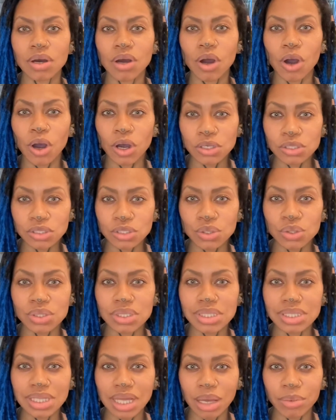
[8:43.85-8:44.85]
also
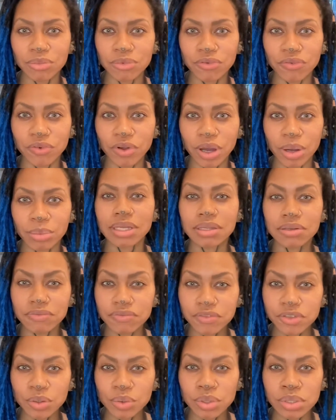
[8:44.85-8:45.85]
stem from
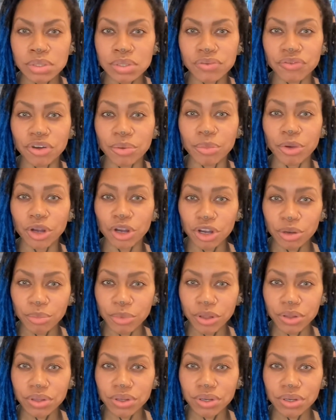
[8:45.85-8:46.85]
influence from her
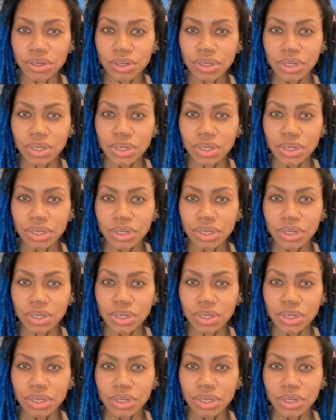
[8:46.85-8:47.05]
mother,